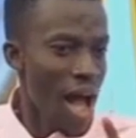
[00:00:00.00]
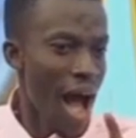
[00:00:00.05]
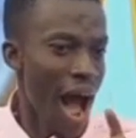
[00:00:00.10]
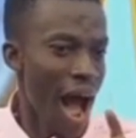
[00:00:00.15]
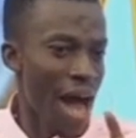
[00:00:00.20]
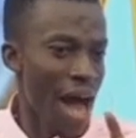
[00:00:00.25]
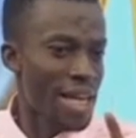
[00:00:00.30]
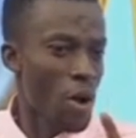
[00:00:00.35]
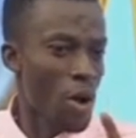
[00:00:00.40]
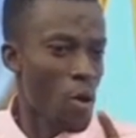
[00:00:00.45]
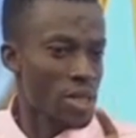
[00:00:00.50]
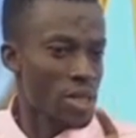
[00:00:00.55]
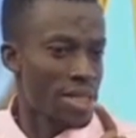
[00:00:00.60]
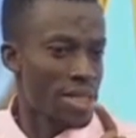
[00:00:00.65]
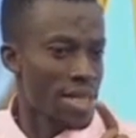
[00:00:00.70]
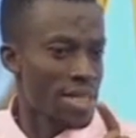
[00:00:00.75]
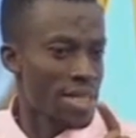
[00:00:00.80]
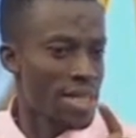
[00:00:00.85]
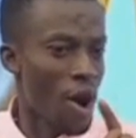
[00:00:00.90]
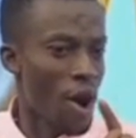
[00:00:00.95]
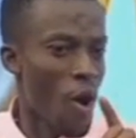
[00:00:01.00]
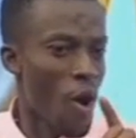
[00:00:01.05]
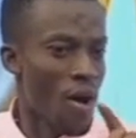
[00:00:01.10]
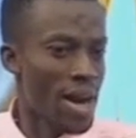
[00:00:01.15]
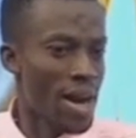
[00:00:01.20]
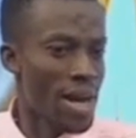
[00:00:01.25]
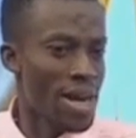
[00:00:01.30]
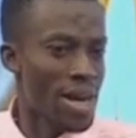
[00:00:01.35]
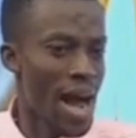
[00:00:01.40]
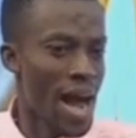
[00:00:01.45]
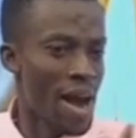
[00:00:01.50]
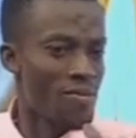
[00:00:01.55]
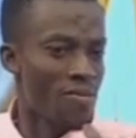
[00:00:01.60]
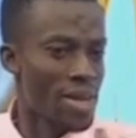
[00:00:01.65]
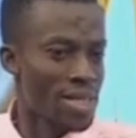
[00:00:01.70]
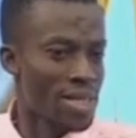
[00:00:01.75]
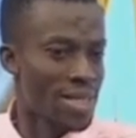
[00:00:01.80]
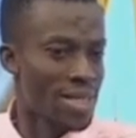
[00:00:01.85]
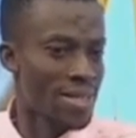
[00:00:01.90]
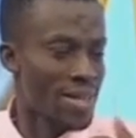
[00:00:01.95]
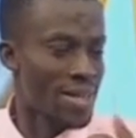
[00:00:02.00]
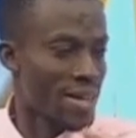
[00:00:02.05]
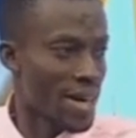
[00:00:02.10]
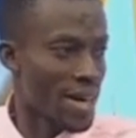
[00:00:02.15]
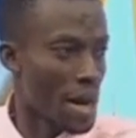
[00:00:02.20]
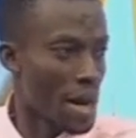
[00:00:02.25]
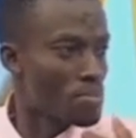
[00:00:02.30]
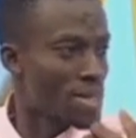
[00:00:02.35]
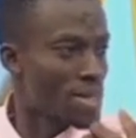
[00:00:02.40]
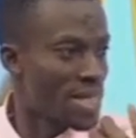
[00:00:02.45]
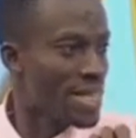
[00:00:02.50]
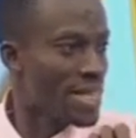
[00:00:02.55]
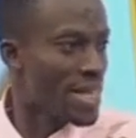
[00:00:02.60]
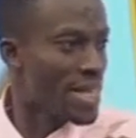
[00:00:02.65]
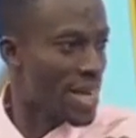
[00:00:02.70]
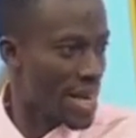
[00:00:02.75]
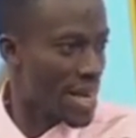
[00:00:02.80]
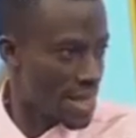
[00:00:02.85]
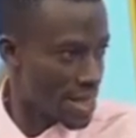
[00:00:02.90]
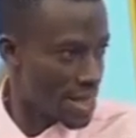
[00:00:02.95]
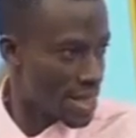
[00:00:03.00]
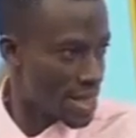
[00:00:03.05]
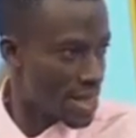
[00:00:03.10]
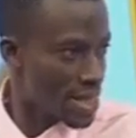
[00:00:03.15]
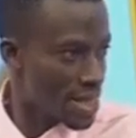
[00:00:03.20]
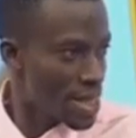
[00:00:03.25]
You was this organ harvesting crime syndicate.